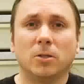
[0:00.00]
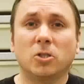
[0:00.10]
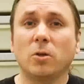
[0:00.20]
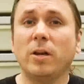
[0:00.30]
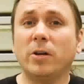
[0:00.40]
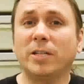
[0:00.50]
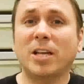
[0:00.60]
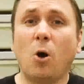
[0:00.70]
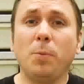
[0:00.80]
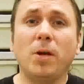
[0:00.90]
So there it is.
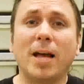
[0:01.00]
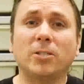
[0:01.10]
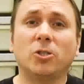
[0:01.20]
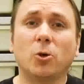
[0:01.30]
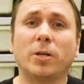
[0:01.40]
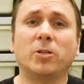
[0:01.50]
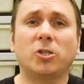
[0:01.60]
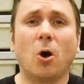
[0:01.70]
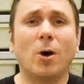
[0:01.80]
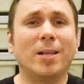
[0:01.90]
I hope you guys enjoy the show